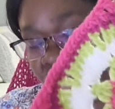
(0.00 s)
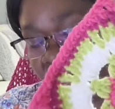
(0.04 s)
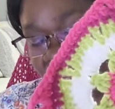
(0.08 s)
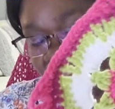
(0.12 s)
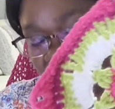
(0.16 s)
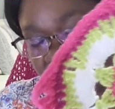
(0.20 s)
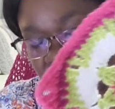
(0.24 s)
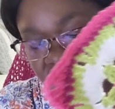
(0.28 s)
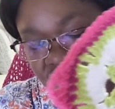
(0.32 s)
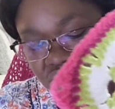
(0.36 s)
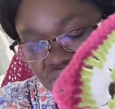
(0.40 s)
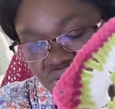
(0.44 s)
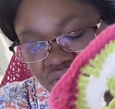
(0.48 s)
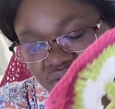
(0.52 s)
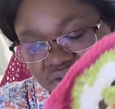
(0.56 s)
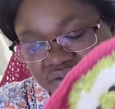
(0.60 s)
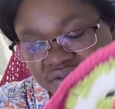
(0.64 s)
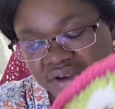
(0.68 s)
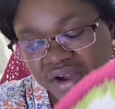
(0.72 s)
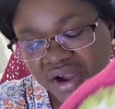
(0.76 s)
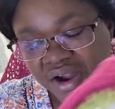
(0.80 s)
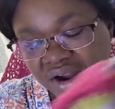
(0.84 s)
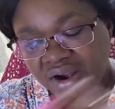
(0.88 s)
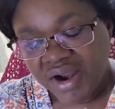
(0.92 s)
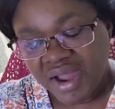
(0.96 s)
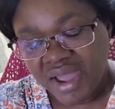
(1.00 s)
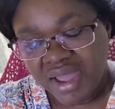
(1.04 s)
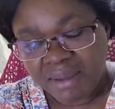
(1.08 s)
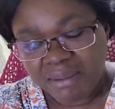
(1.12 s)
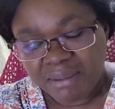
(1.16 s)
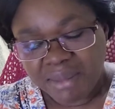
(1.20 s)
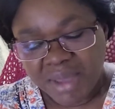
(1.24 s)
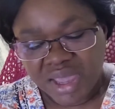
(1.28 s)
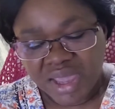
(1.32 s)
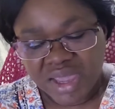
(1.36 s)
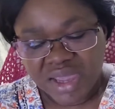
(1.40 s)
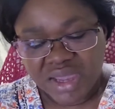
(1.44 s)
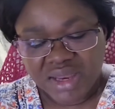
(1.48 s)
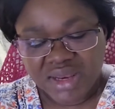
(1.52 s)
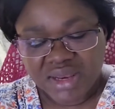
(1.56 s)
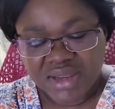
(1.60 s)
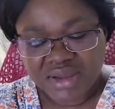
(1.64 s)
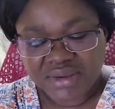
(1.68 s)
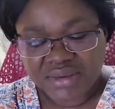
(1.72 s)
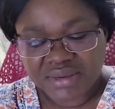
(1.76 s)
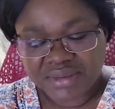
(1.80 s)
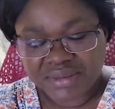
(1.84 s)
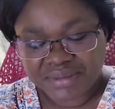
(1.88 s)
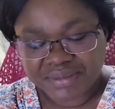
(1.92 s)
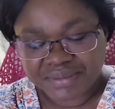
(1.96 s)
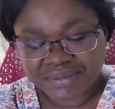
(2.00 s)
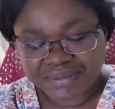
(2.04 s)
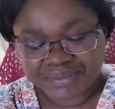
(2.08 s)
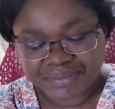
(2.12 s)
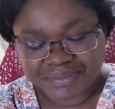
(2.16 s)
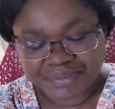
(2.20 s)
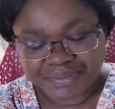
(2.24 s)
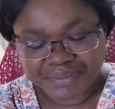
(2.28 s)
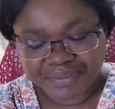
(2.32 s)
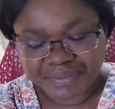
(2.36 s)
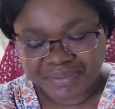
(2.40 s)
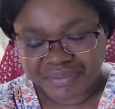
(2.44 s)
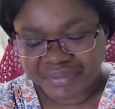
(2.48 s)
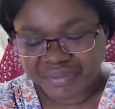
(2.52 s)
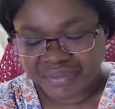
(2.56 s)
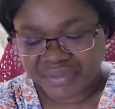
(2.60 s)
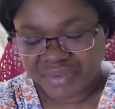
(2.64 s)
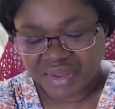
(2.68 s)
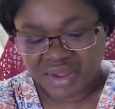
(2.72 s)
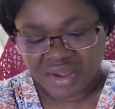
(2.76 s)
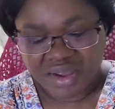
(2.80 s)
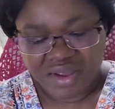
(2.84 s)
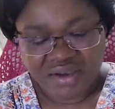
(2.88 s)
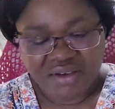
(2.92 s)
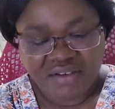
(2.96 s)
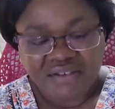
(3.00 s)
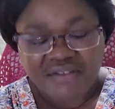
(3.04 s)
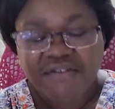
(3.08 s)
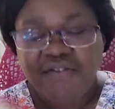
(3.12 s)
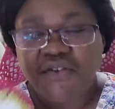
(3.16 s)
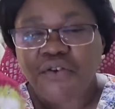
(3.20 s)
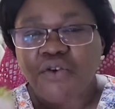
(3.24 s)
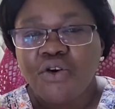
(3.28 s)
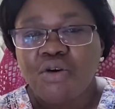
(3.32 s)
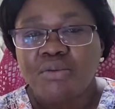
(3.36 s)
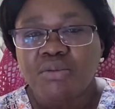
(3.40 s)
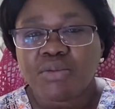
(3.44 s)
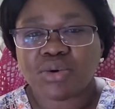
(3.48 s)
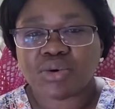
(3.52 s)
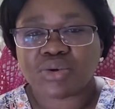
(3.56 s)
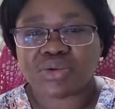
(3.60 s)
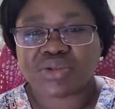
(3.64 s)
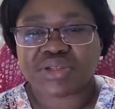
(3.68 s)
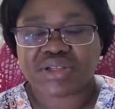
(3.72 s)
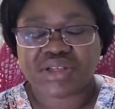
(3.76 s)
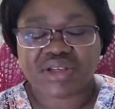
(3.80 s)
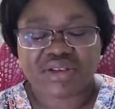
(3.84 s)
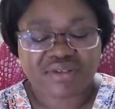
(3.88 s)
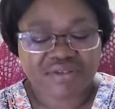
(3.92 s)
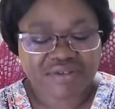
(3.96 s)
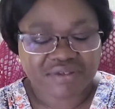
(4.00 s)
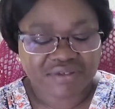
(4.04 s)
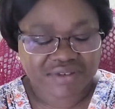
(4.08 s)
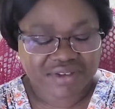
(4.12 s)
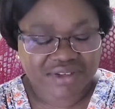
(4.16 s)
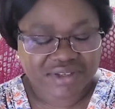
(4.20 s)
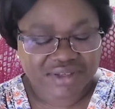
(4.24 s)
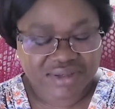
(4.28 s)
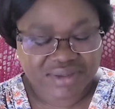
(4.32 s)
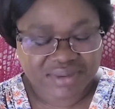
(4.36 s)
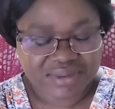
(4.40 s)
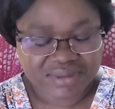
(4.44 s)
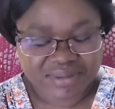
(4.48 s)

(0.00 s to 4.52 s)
So far I made 4 motifs.